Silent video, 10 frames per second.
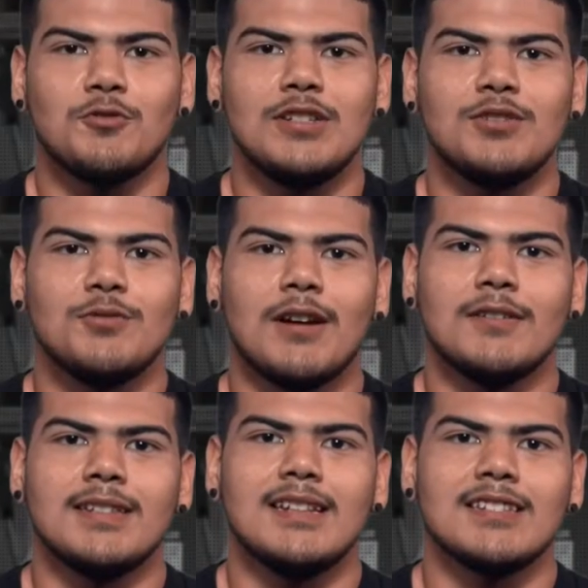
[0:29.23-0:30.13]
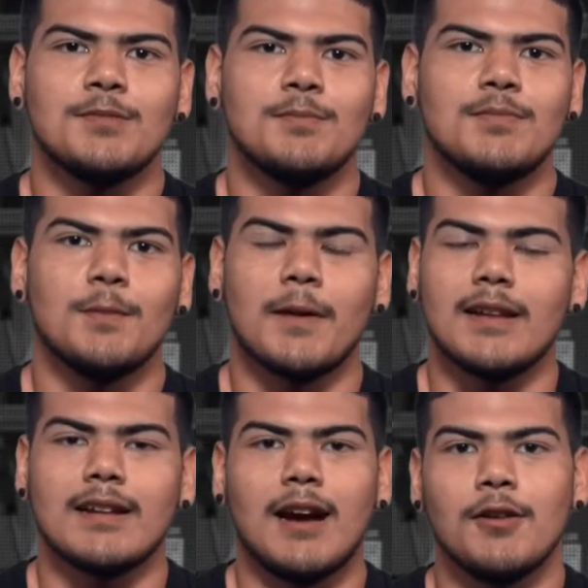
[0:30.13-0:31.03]
treat you nowadays,
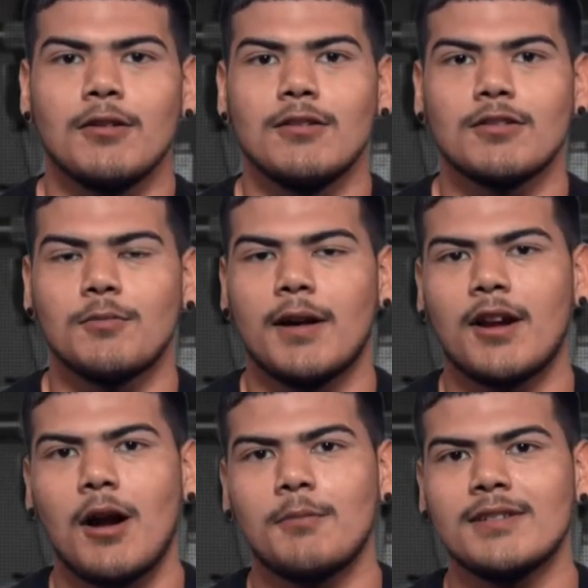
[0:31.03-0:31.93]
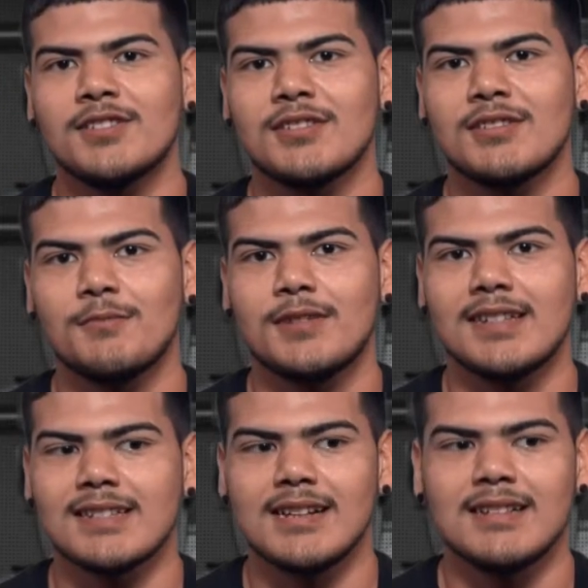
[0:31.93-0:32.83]
depending on how you look. No matter how much
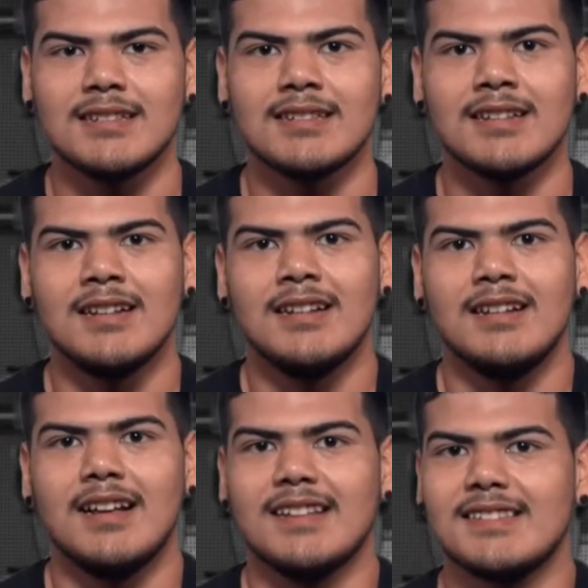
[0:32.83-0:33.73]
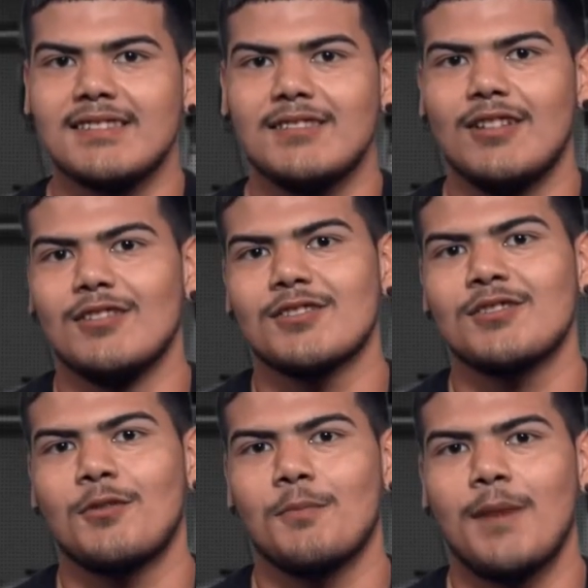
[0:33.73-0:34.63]
somebody says, the looks
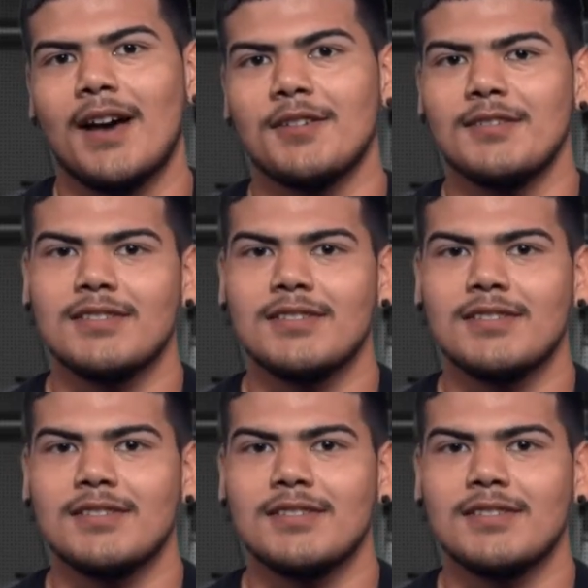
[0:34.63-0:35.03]
don't matter.